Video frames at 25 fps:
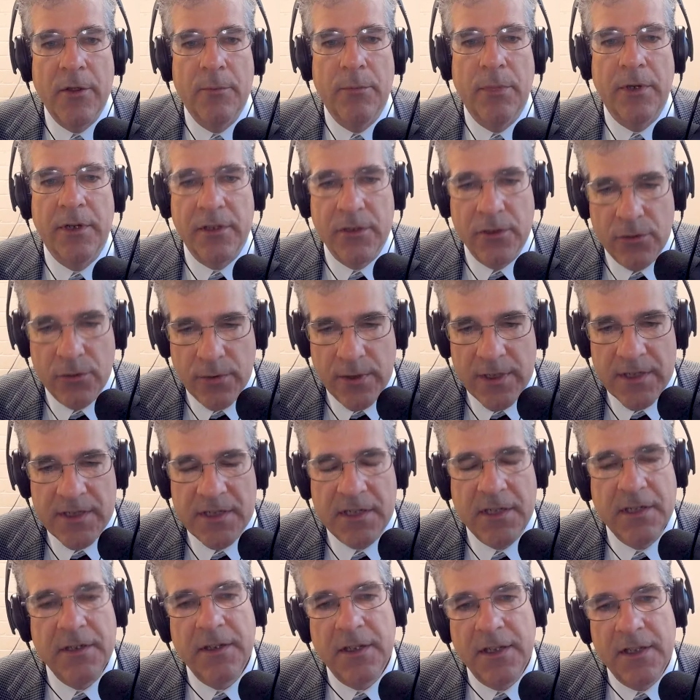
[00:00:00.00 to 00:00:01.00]
but
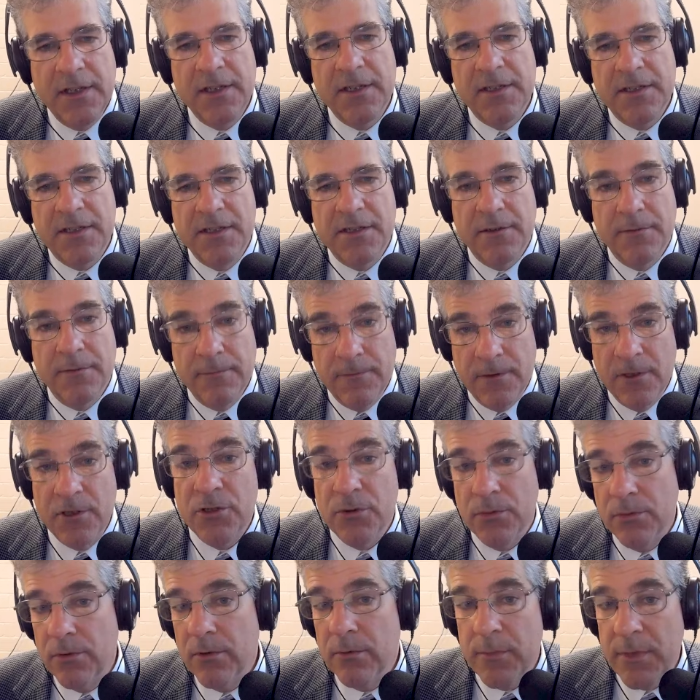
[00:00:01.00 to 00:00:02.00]
increasingly this is a
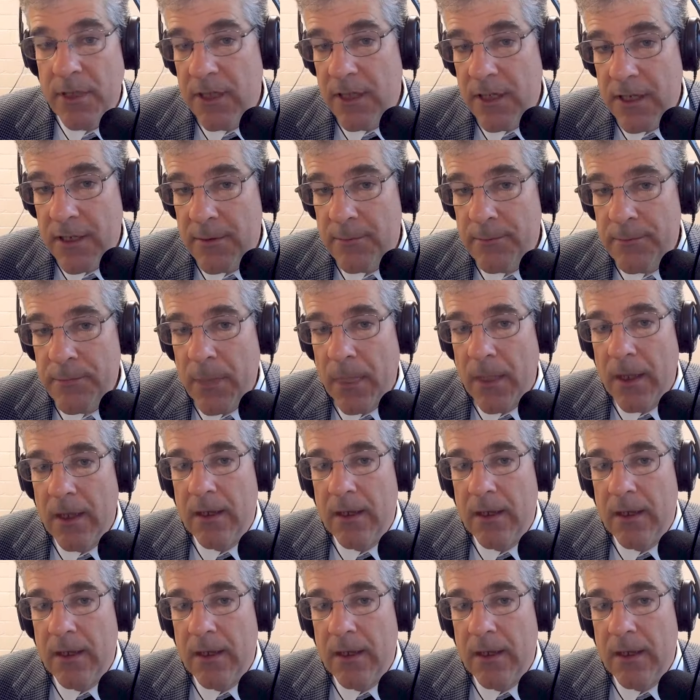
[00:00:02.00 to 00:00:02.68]
visual medium.